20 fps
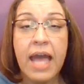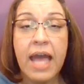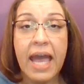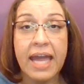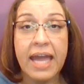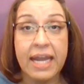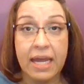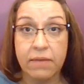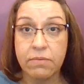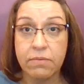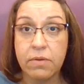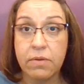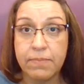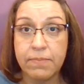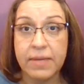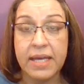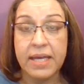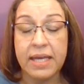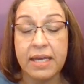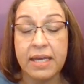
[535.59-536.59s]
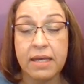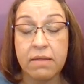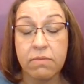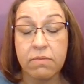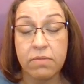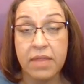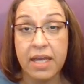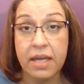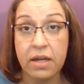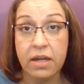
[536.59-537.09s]
and I will be
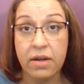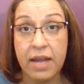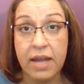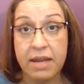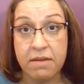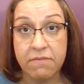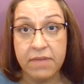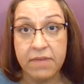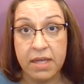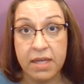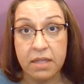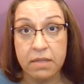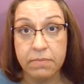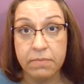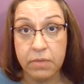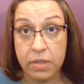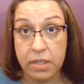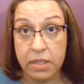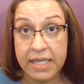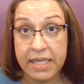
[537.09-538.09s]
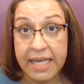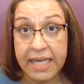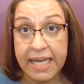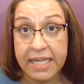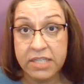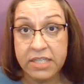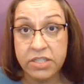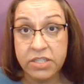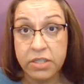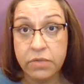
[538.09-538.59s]
there and available in
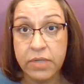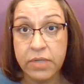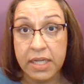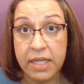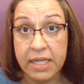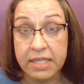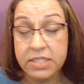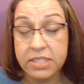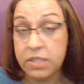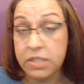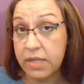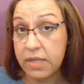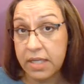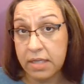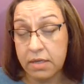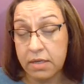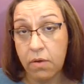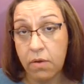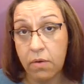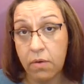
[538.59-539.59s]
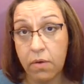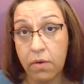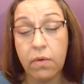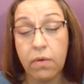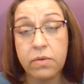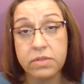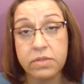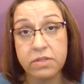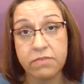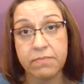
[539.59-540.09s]
case you need to get a
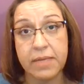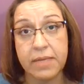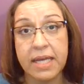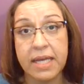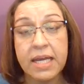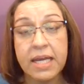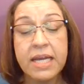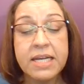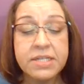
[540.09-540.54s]
hold of me.